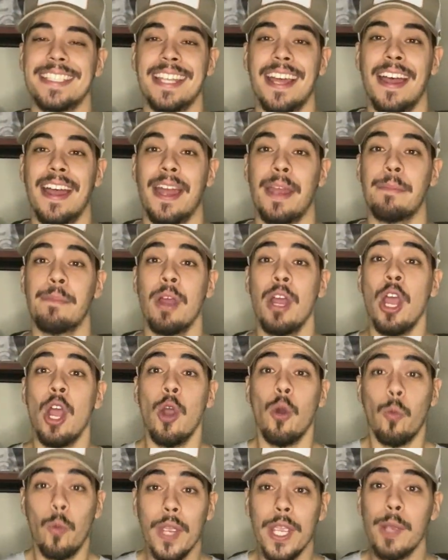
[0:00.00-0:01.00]
time
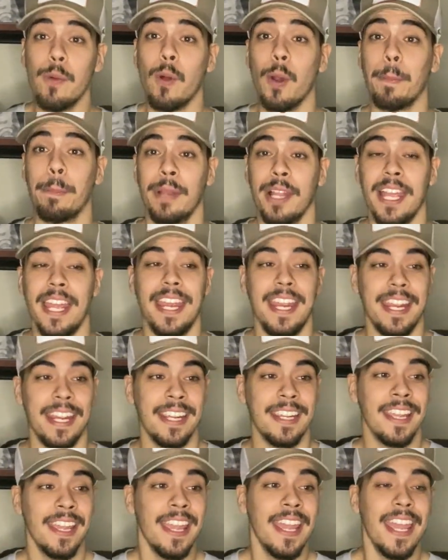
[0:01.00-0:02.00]
we were
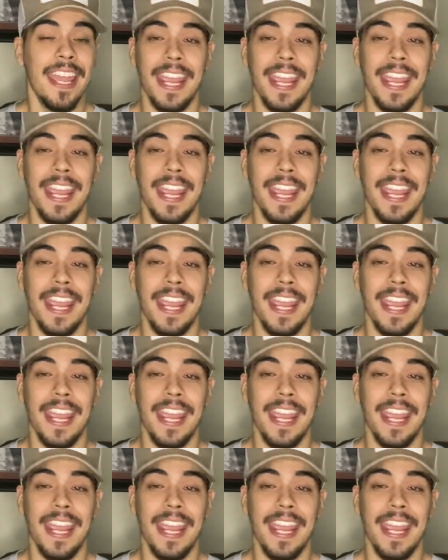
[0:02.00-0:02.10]
playing